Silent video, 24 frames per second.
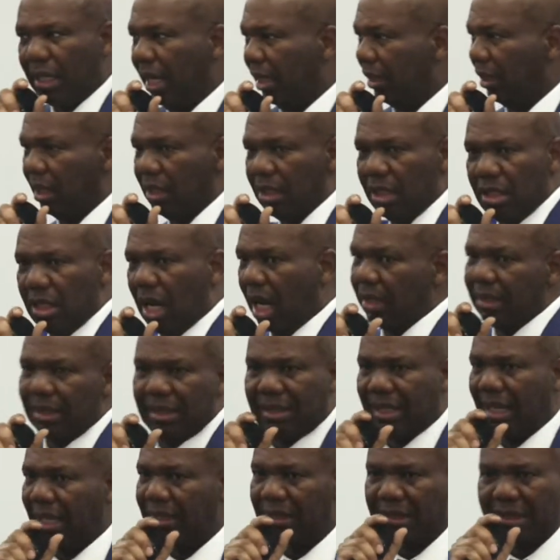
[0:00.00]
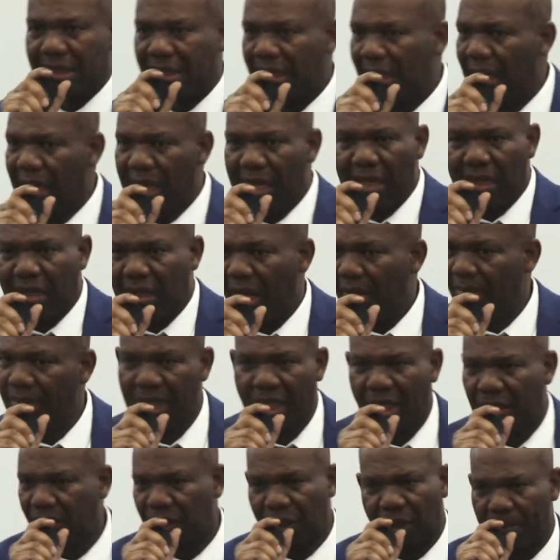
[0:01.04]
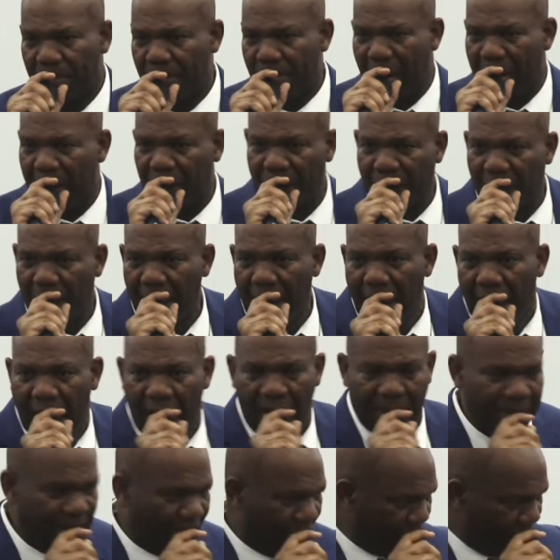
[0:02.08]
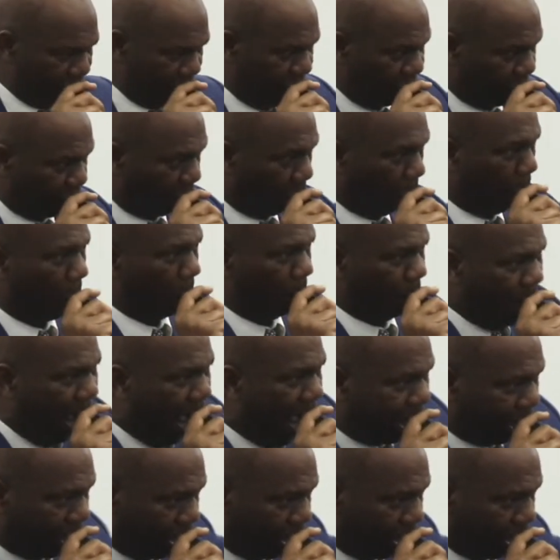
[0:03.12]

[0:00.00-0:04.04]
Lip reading: of nonsense coming out your mouth because you need to go back.